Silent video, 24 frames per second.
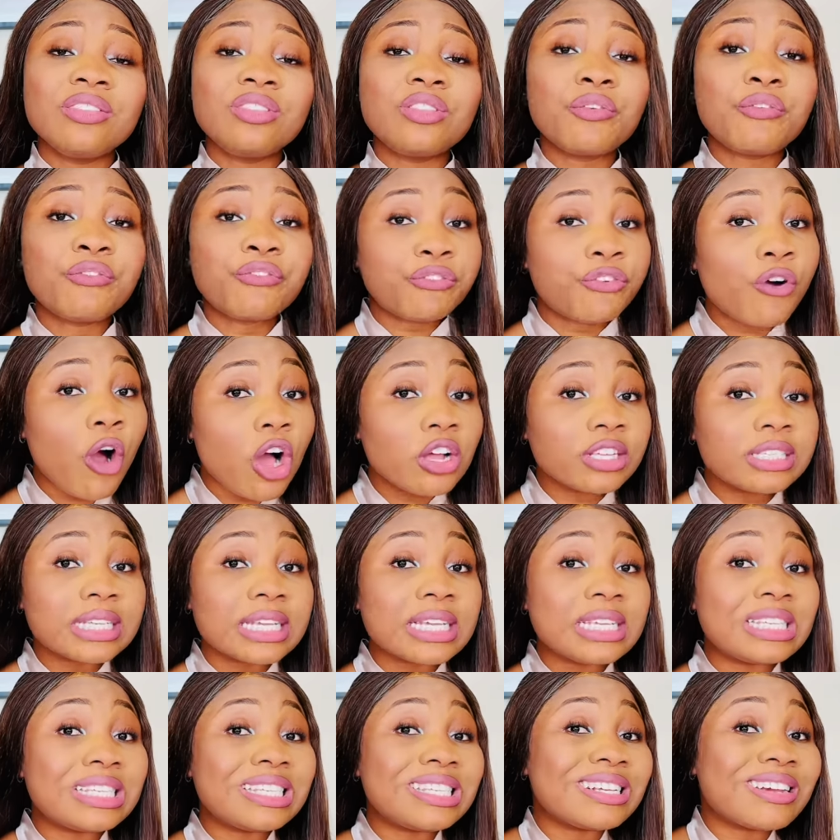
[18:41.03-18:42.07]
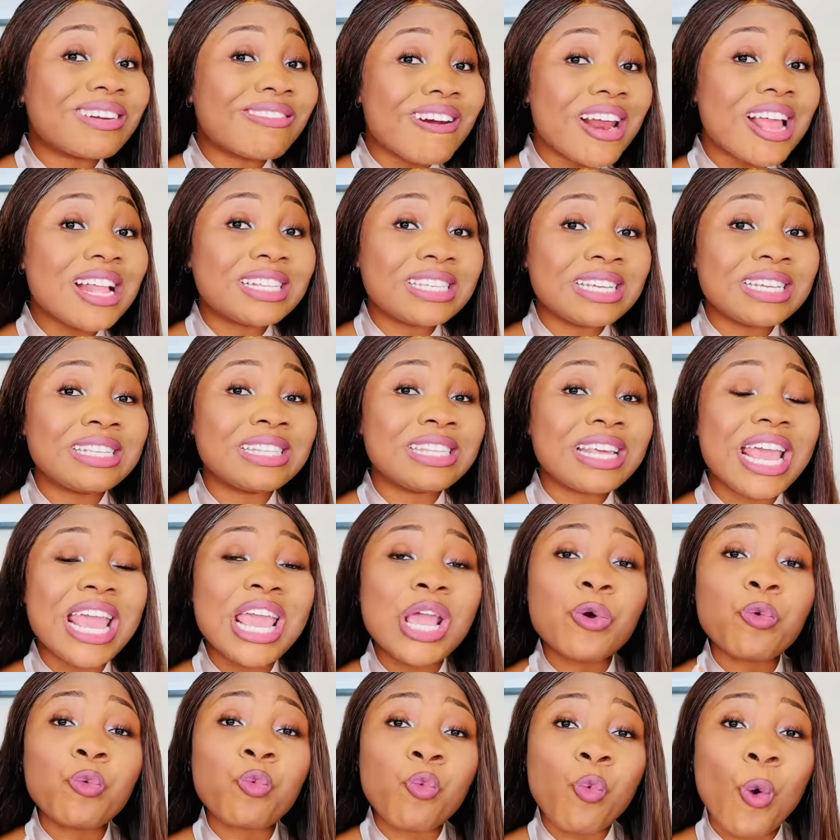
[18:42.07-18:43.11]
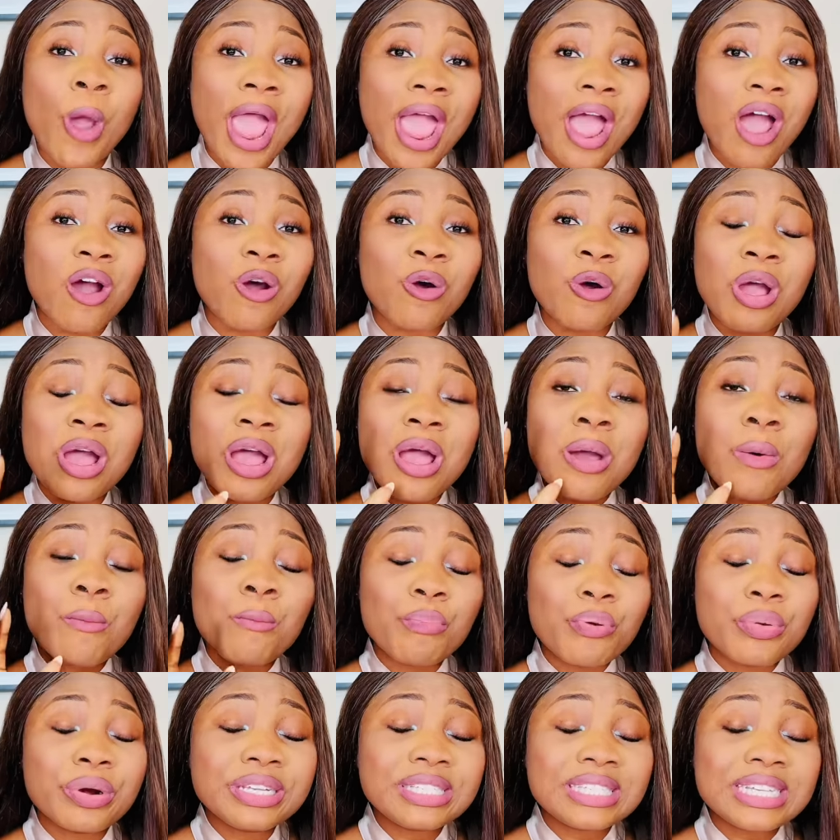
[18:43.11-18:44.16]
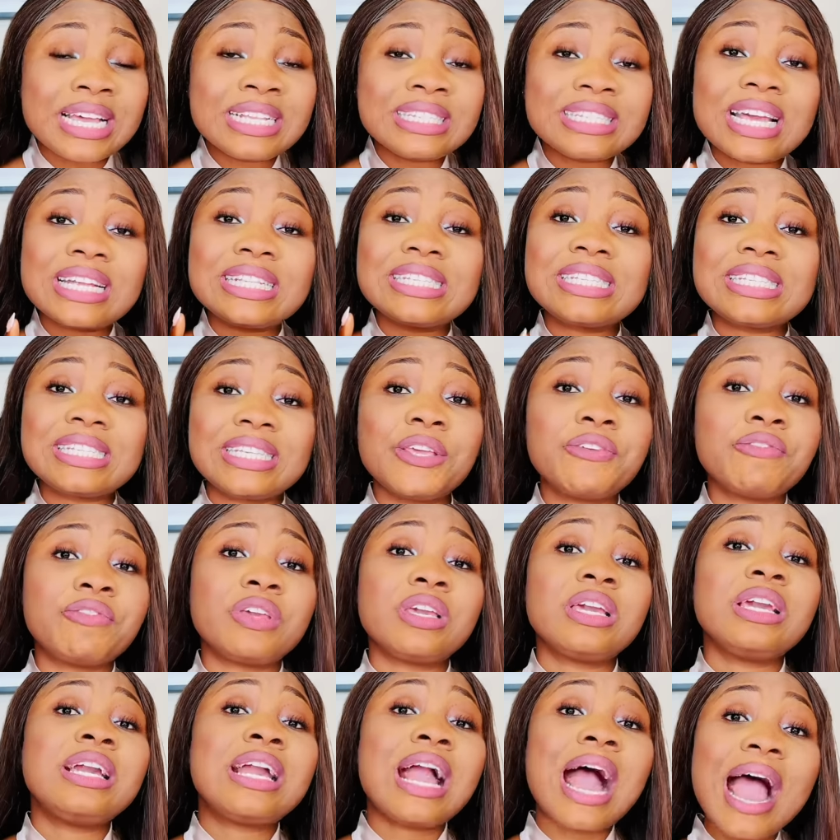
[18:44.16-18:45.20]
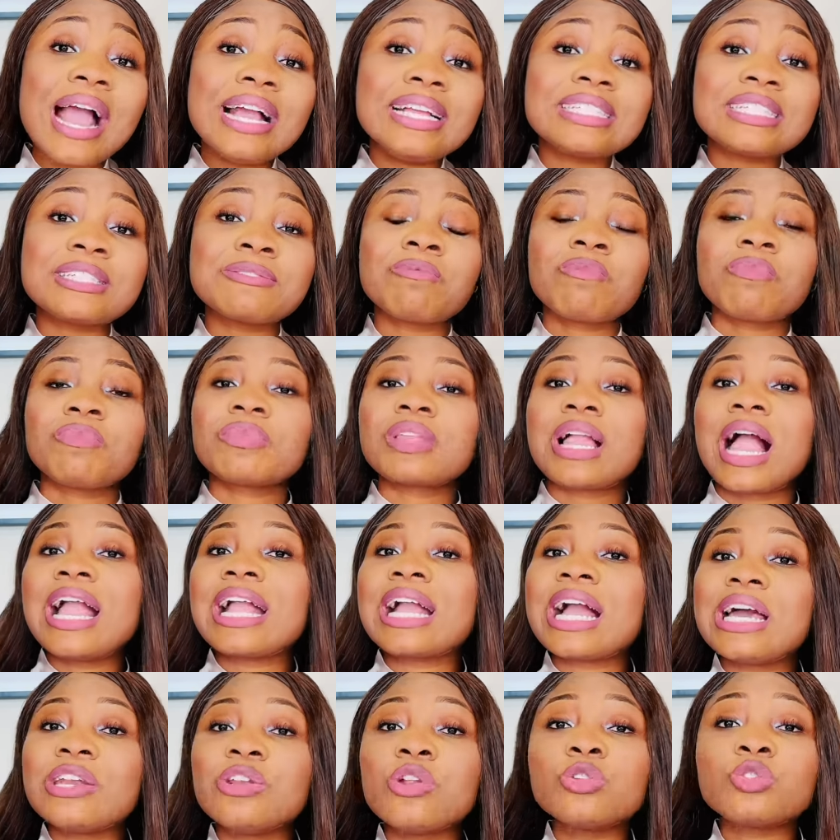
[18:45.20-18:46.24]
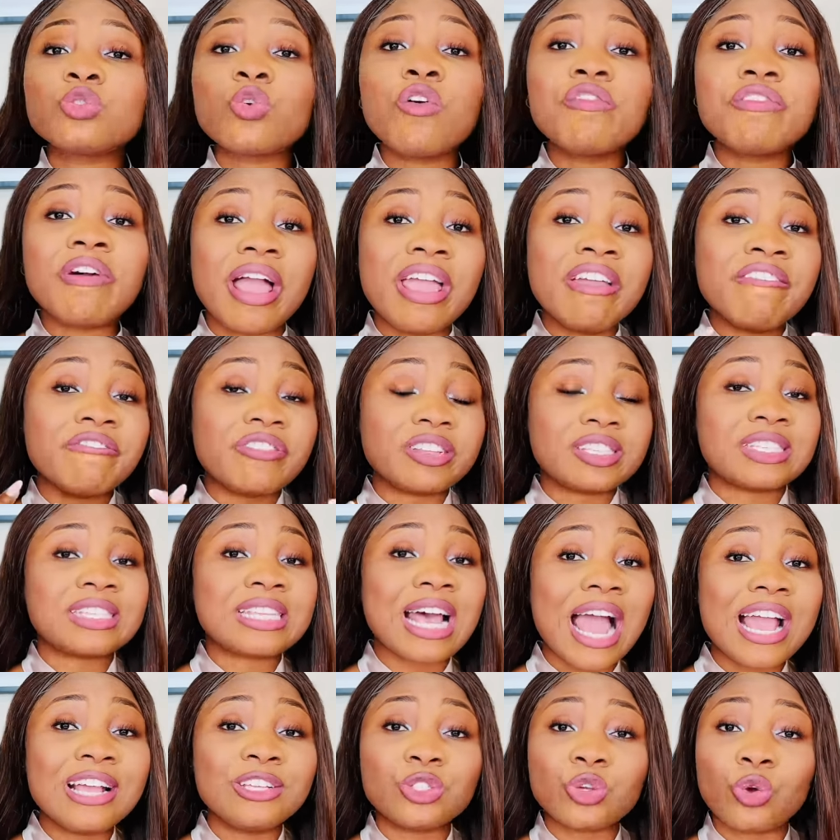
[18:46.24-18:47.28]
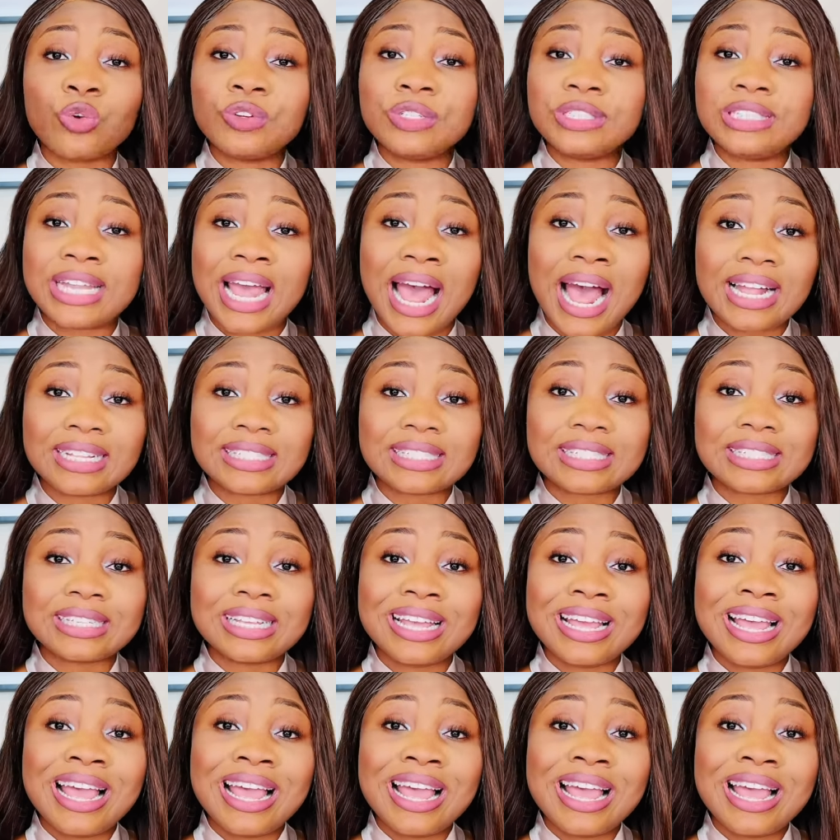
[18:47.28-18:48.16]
The first is creating a well-presented CV. Guys, I cannot overemphasize on that.